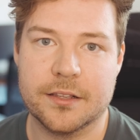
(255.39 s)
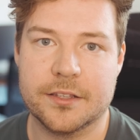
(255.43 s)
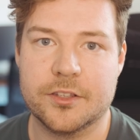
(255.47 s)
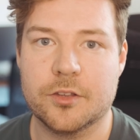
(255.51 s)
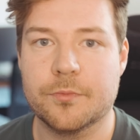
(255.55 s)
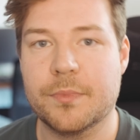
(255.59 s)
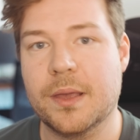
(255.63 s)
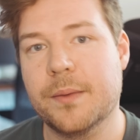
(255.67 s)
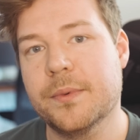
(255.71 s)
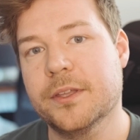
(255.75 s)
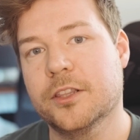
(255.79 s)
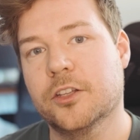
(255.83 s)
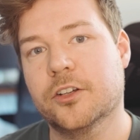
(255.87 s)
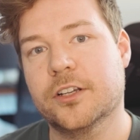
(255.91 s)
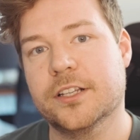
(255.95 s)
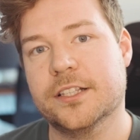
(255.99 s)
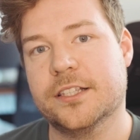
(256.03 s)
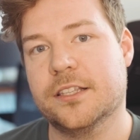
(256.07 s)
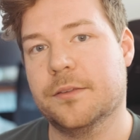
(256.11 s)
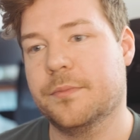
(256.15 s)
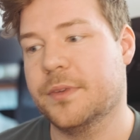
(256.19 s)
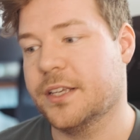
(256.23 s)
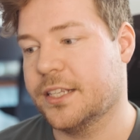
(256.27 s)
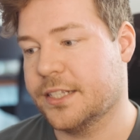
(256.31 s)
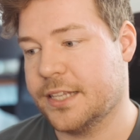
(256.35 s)
so maybe look at
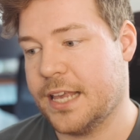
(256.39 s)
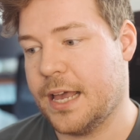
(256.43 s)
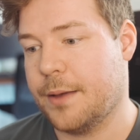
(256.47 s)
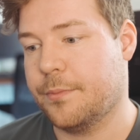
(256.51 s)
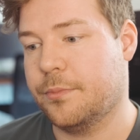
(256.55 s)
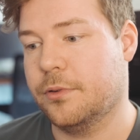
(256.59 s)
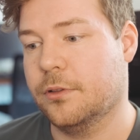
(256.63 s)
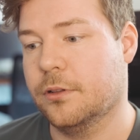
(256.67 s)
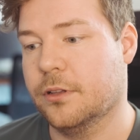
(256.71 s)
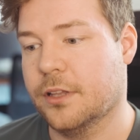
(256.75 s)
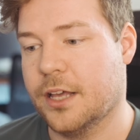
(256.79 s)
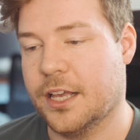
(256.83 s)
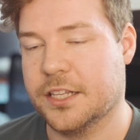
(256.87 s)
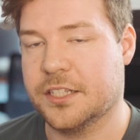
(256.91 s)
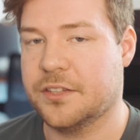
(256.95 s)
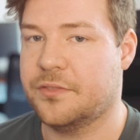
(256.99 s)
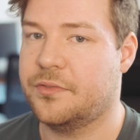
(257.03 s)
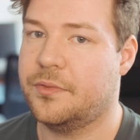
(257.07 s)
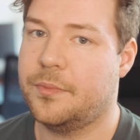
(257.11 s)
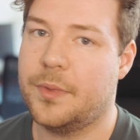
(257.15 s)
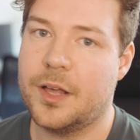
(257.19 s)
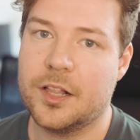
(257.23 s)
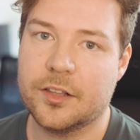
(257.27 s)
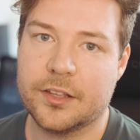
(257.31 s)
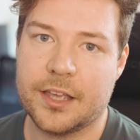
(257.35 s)
some example
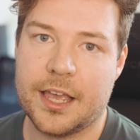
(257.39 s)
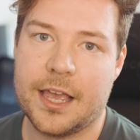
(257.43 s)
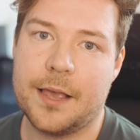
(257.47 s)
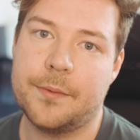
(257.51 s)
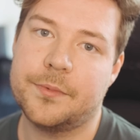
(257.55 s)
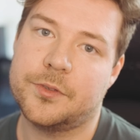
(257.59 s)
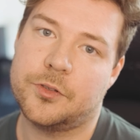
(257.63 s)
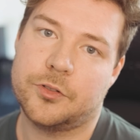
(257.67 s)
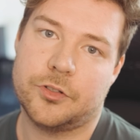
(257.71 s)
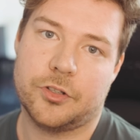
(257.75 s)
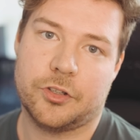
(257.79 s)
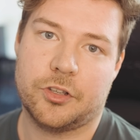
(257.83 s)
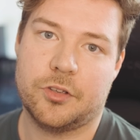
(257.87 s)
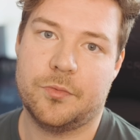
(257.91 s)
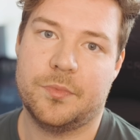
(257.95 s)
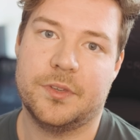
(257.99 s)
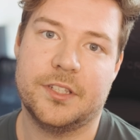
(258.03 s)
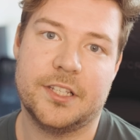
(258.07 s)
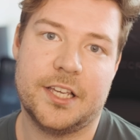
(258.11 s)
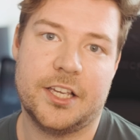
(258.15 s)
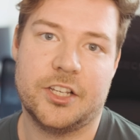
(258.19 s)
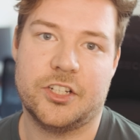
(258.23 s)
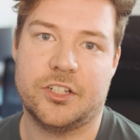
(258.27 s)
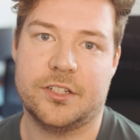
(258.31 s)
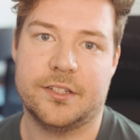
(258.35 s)
SFML games or
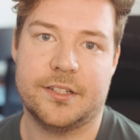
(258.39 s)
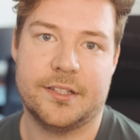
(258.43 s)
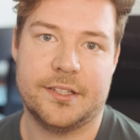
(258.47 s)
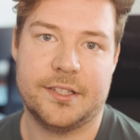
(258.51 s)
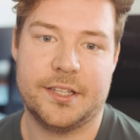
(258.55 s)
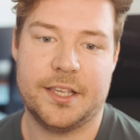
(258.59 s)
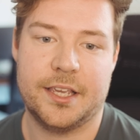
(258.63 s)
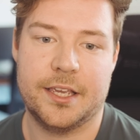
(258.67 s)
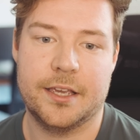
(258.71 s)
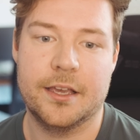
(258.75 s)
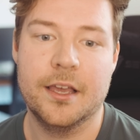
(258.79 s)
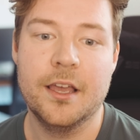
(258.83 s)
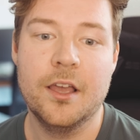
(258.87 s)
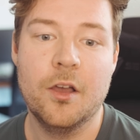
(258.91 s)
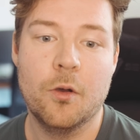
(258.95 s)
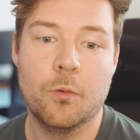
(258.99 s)
documentation to see